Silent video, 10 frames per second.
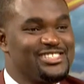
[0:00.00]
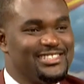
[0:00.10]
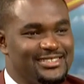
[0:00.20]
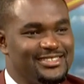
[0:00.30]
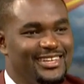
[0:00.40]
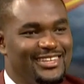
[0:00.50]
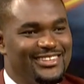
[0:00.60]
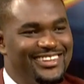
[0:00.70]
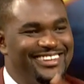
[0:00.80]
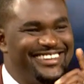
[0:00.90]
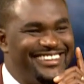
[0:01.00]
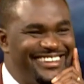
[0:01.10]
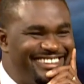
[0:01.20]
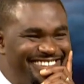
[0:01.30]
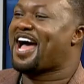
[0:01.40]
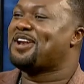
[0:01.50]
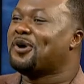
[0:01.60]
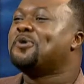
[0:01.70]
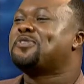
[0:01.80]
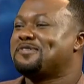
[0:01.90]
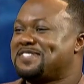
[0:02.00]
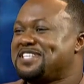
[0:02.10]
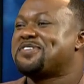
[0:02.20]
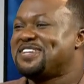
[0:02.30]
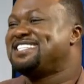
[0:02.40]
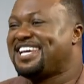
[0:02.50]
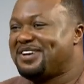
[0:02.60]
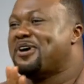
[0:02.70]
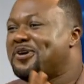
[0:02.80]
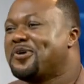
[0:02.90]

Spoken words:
Yes, they had to take an oath of secrecy that they were not